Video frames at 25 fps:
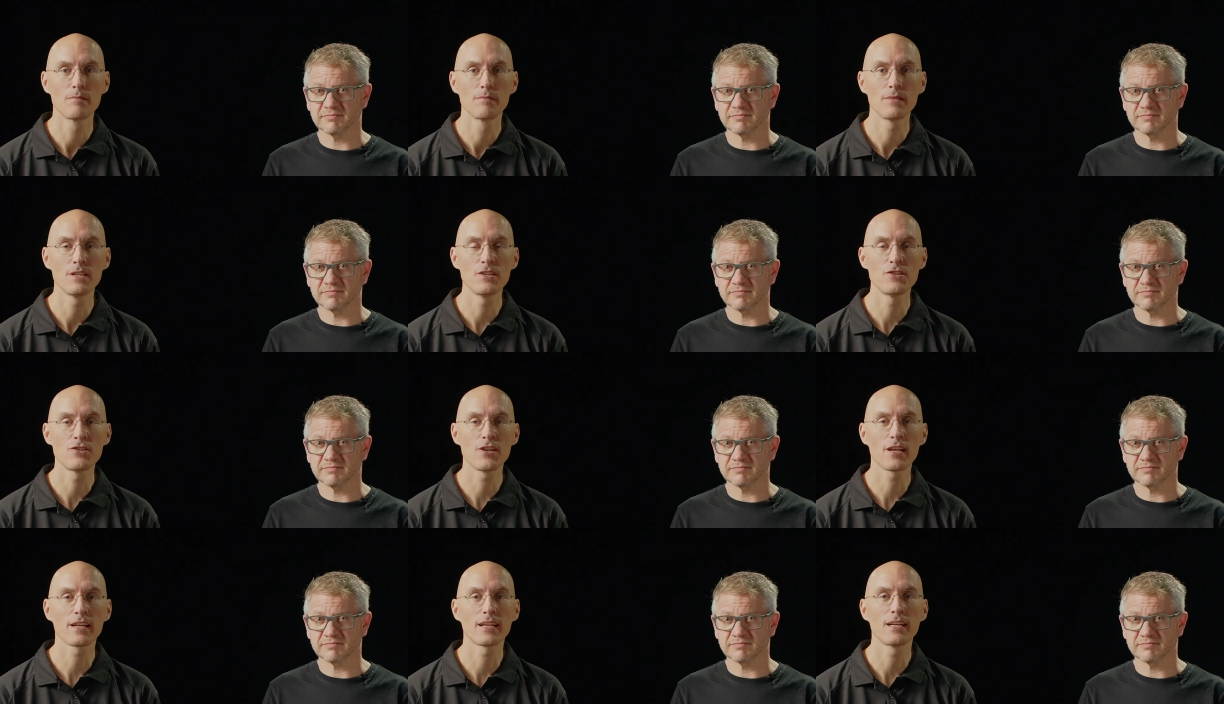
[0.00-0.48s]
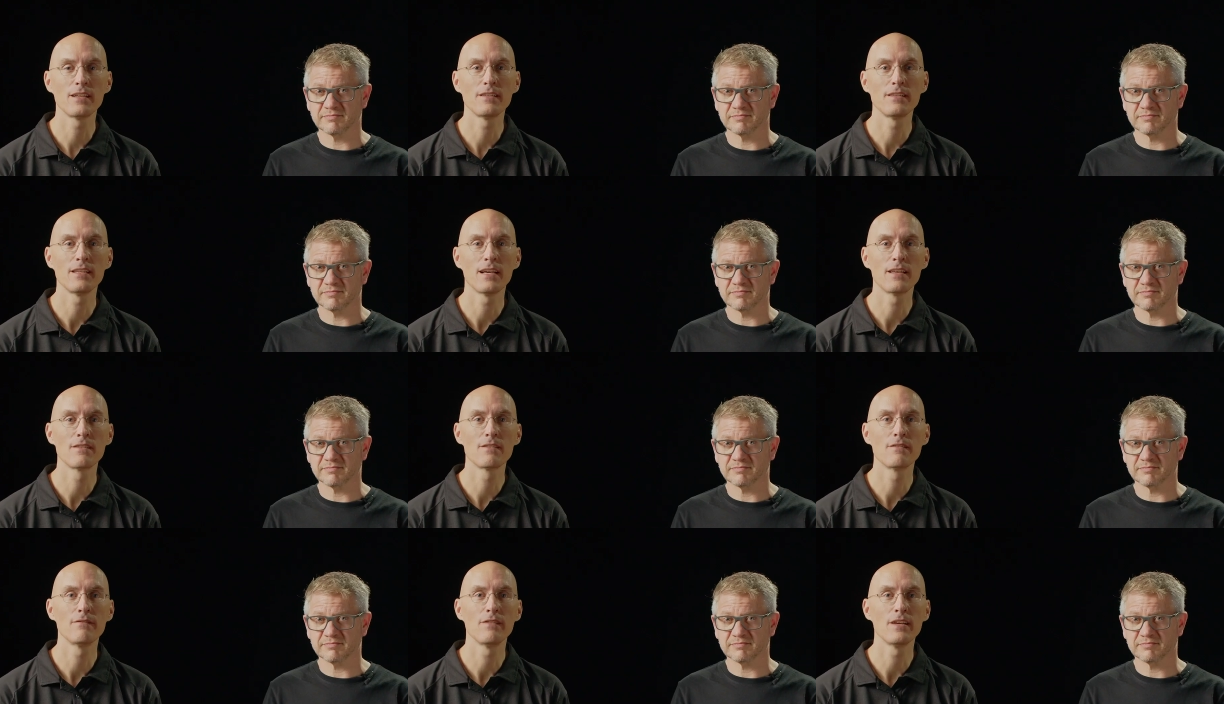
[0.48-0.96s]
Speaker 1: please check out the
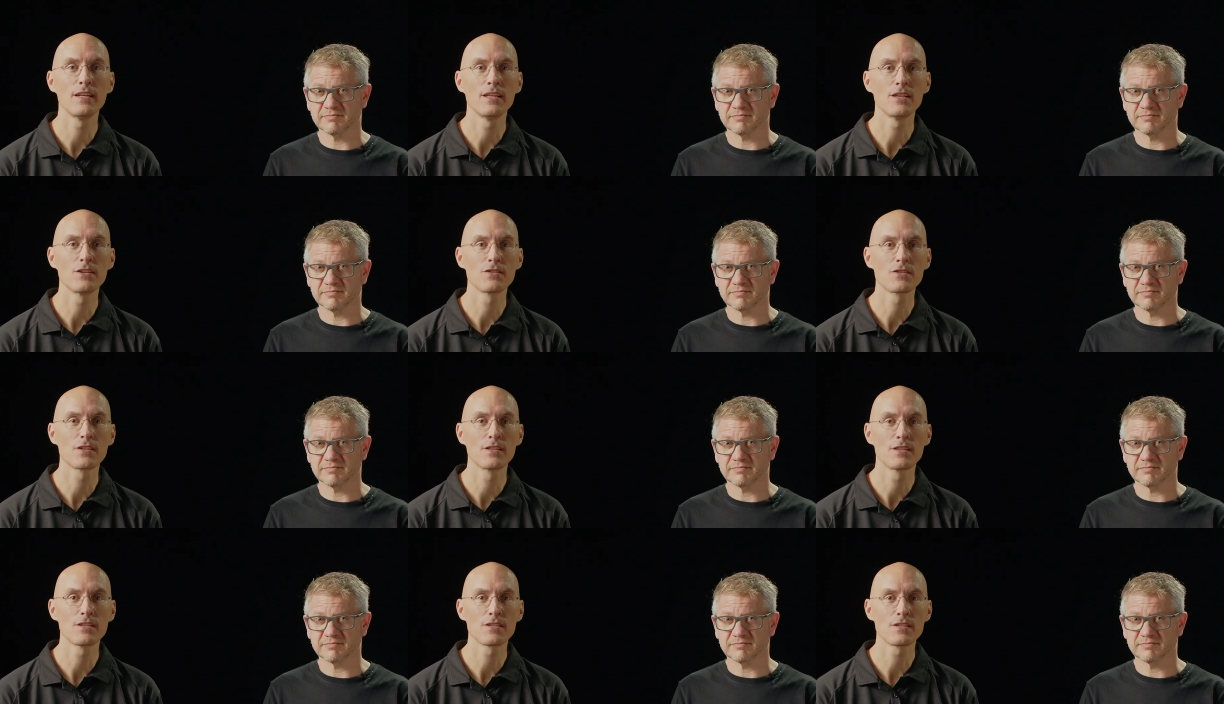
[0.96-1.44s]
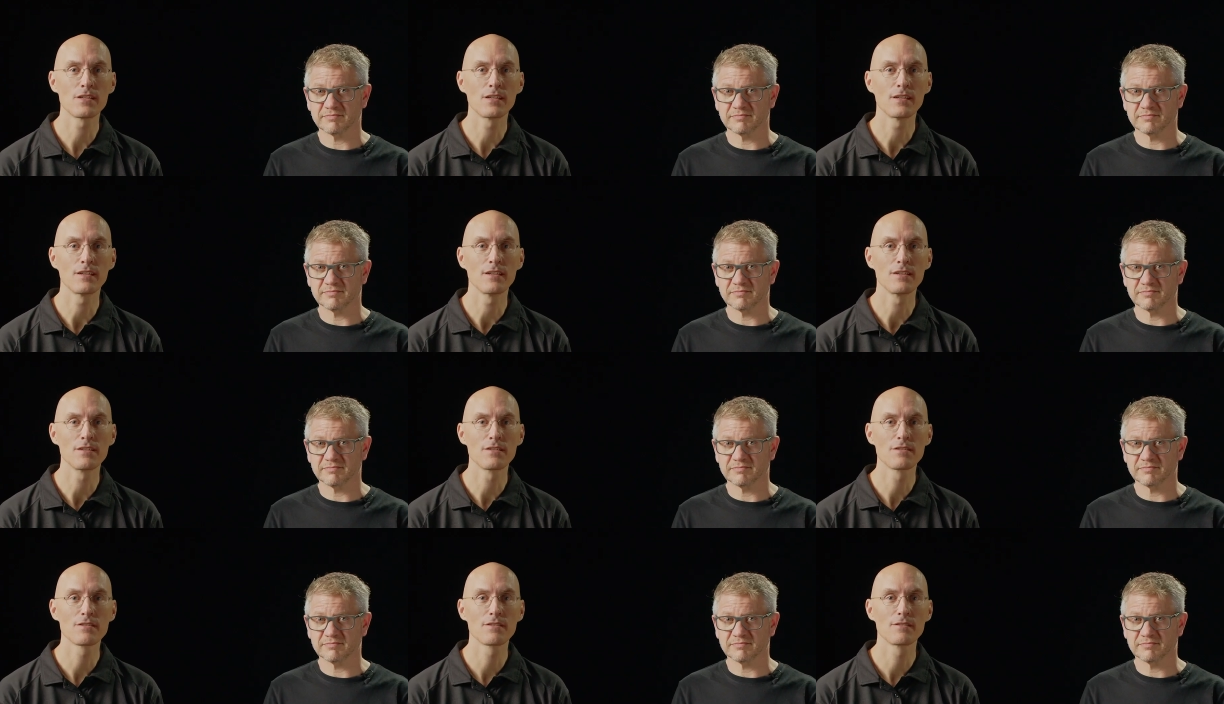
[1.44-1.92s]
other videos in the
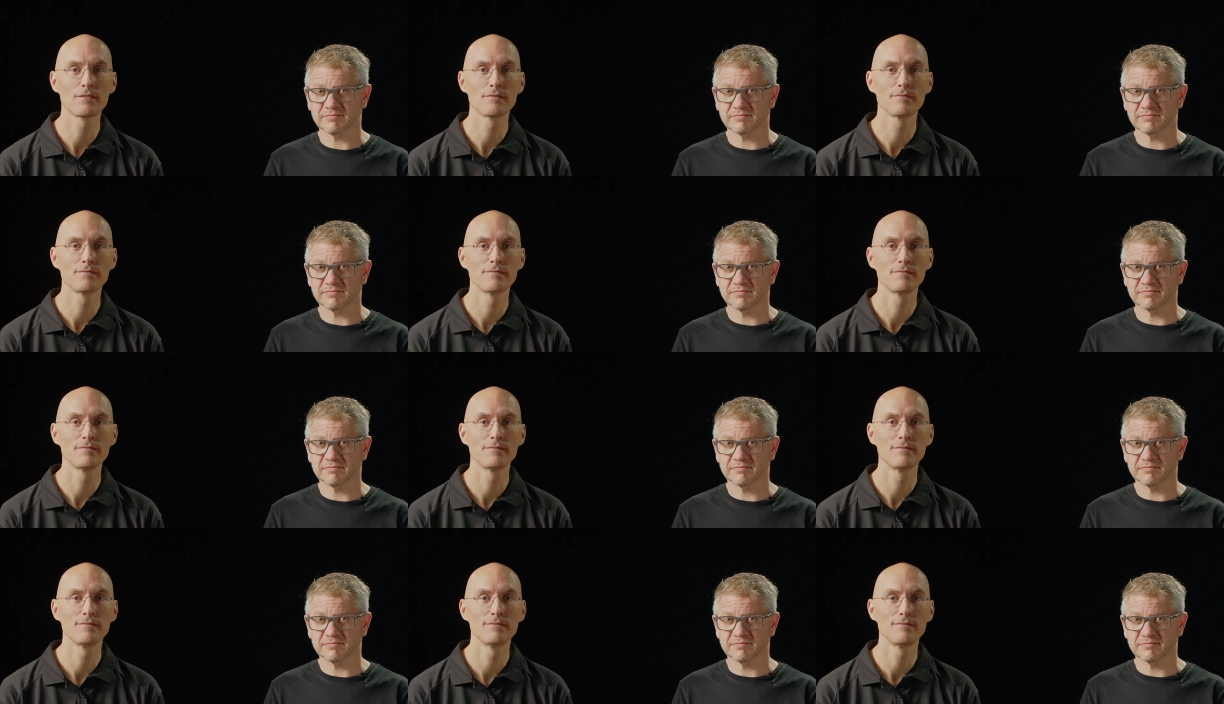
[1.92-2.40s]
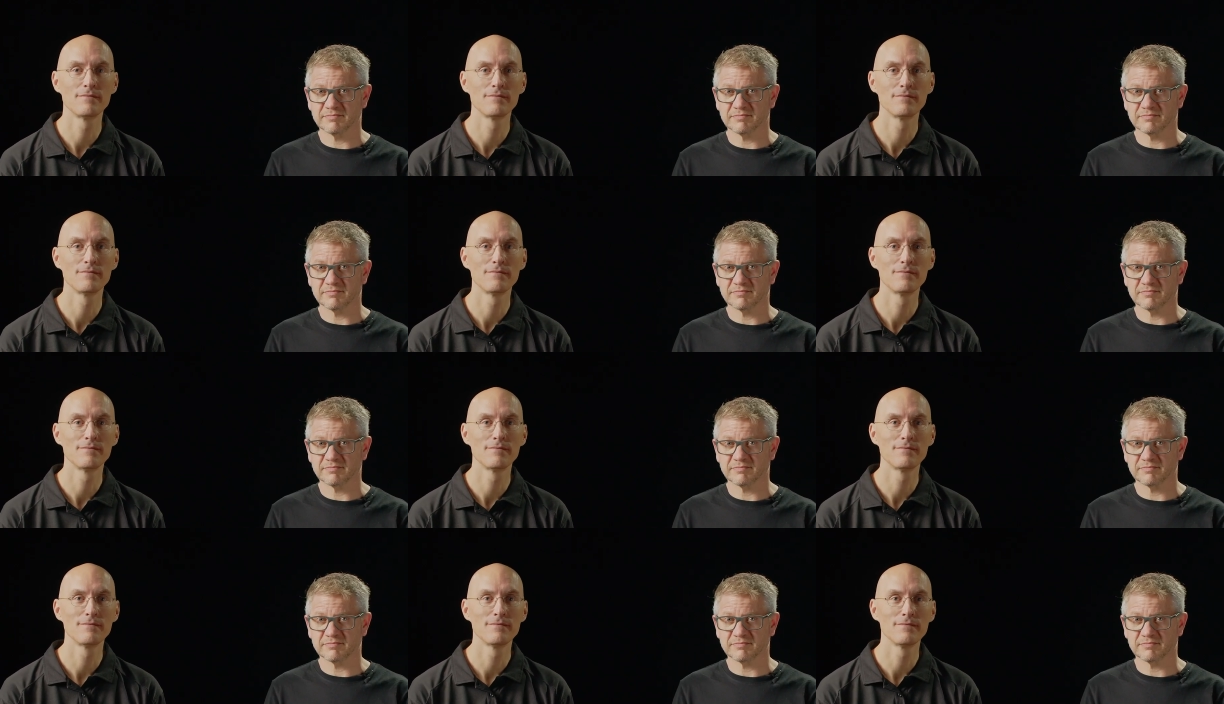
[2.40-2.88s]
series.
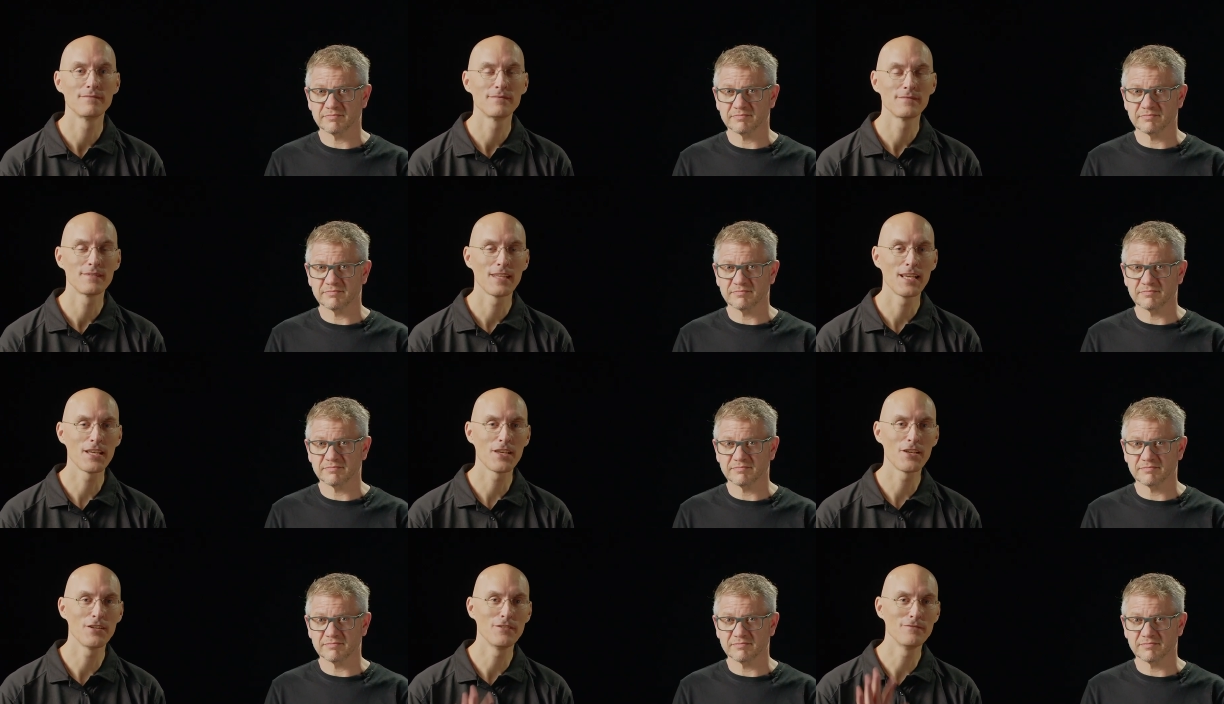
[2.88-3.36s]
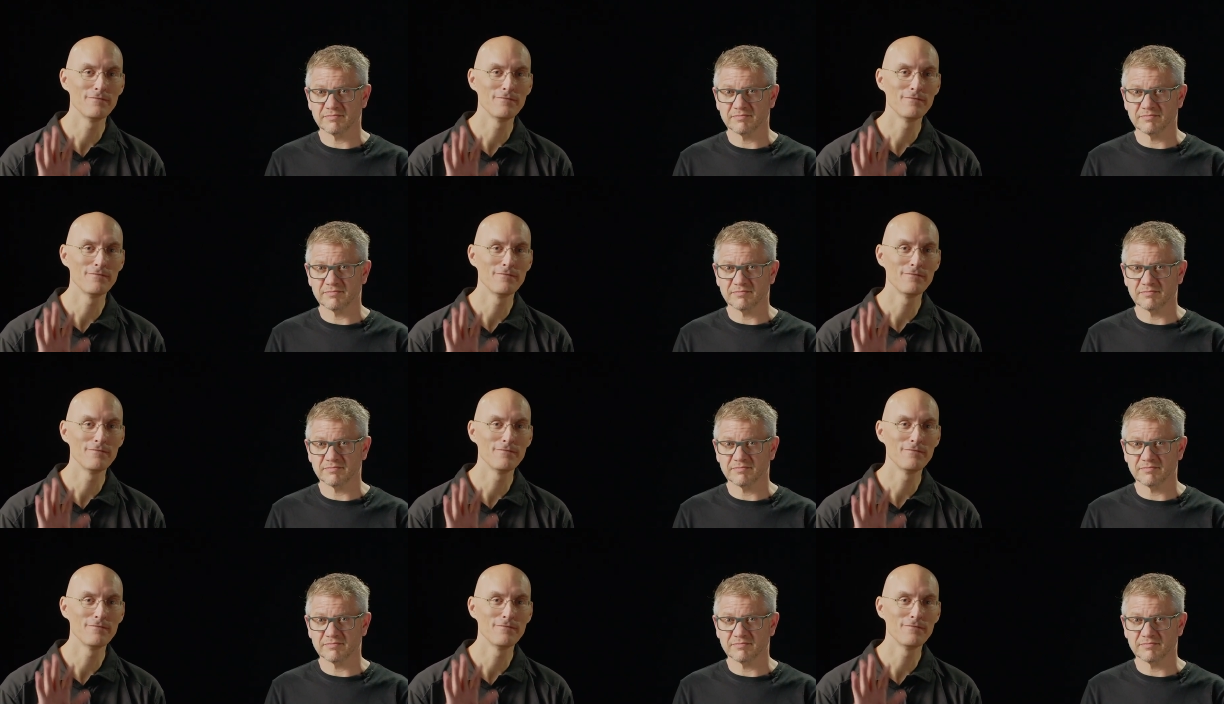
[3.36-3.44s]
Thank you.